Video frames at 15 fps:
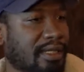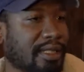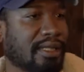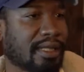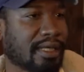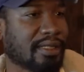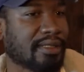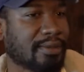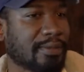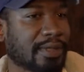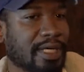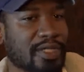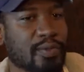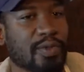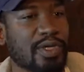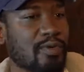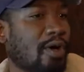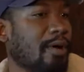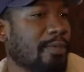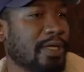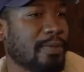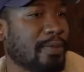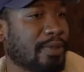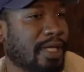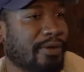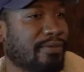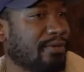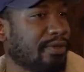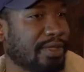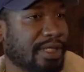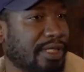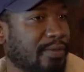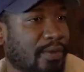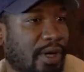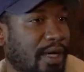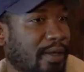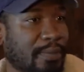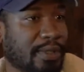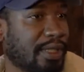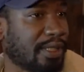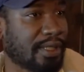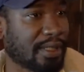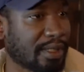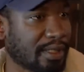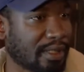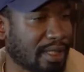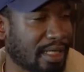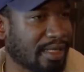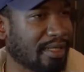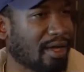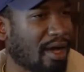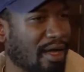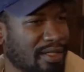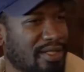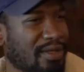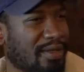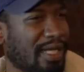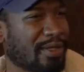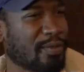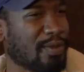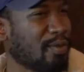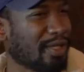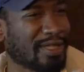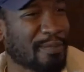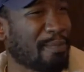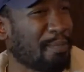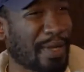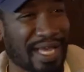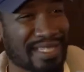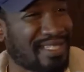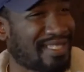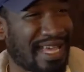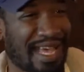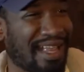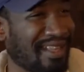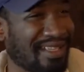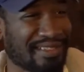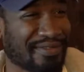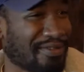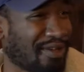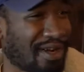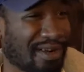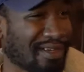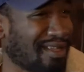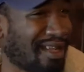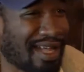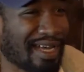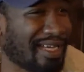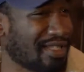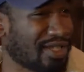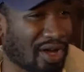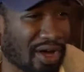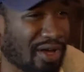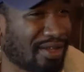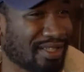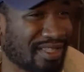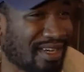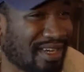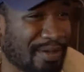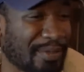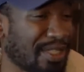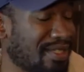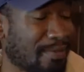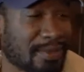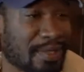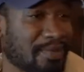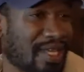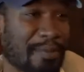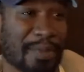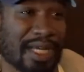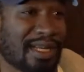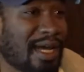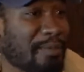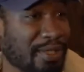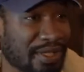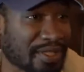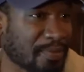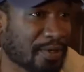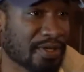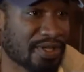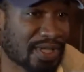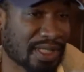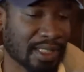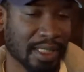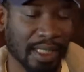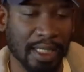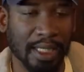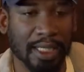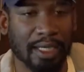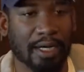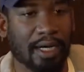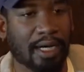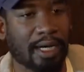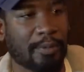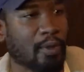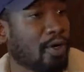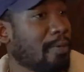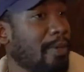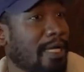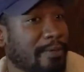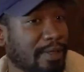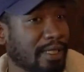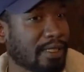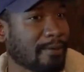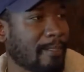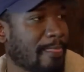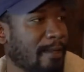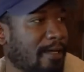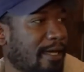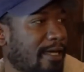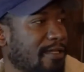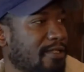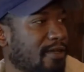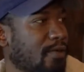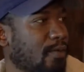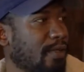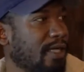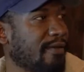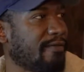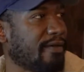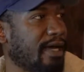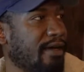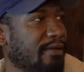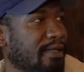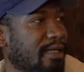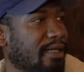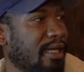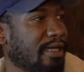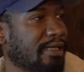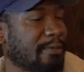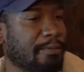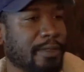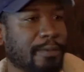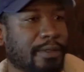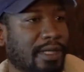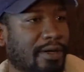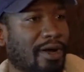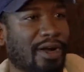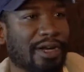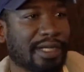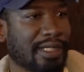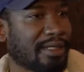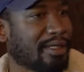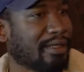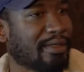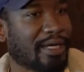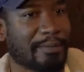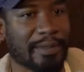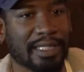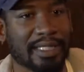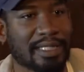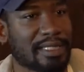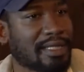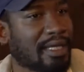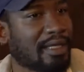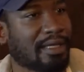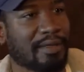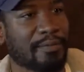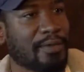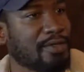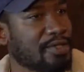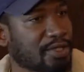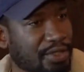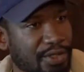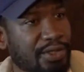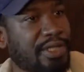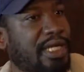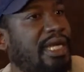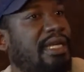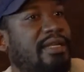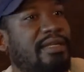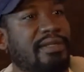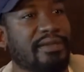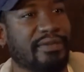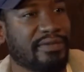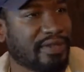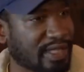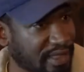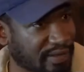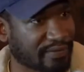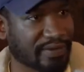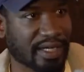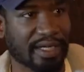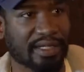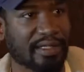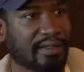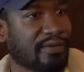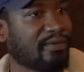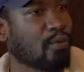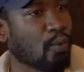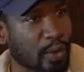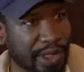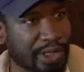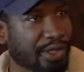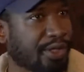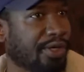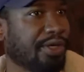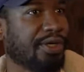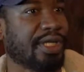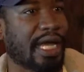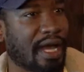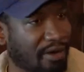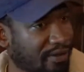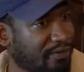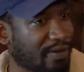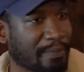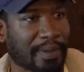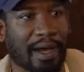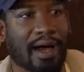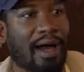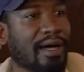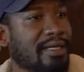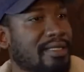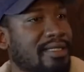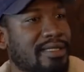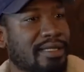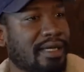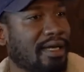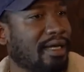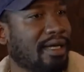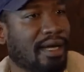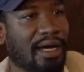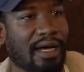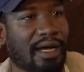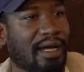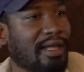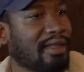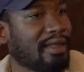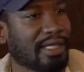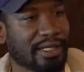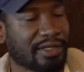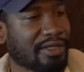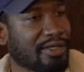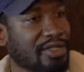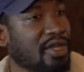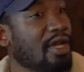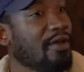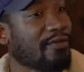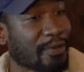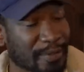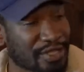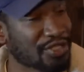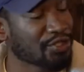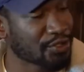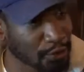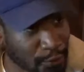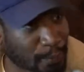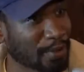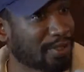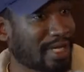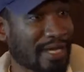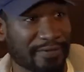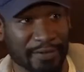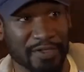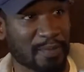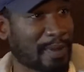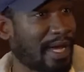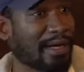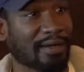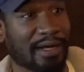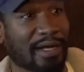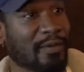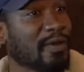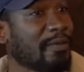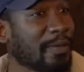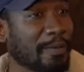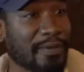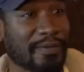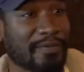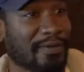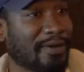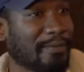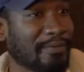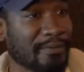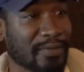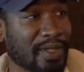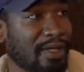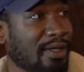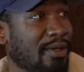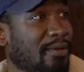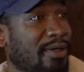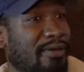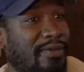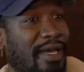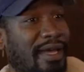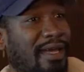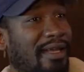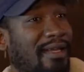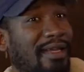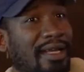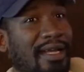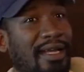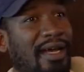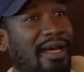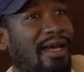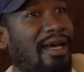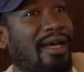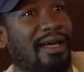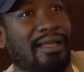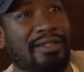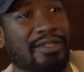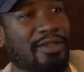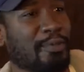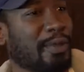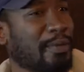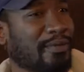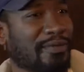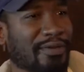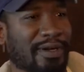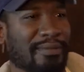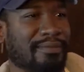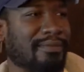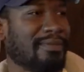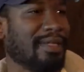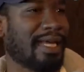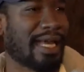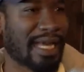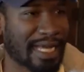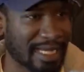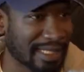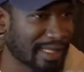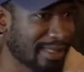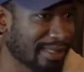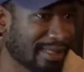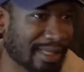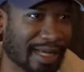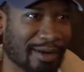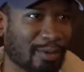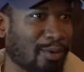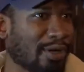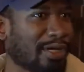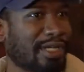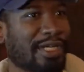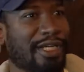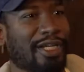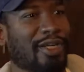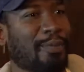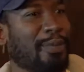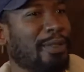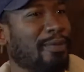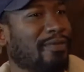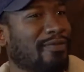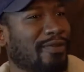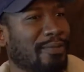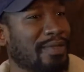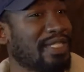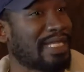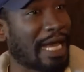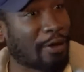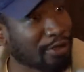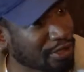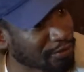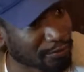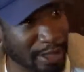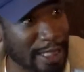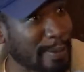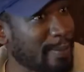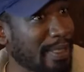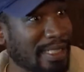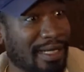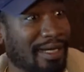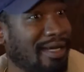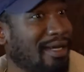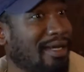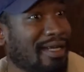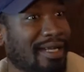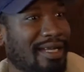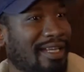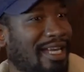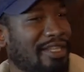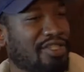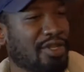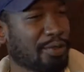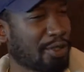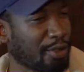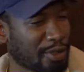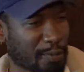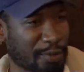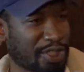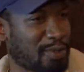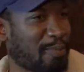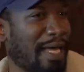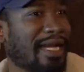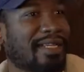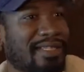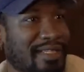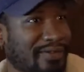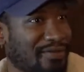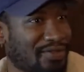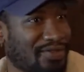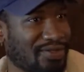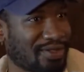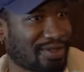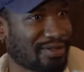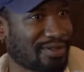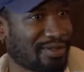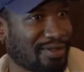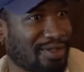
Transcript: good thing because we want people that really want to be here and then right. also like we want the best talent for our clients all the time and sometimes that may not be this person right. um, or maybe and so we have found that like the people that are here i mean uh, the most creative innovative weird out of the box uh, yeah. thinkers from a super diverse background we have people from we've had uh, you know people from Haiti that work here, people from Saudi Arabia. Wow. And so those perspectives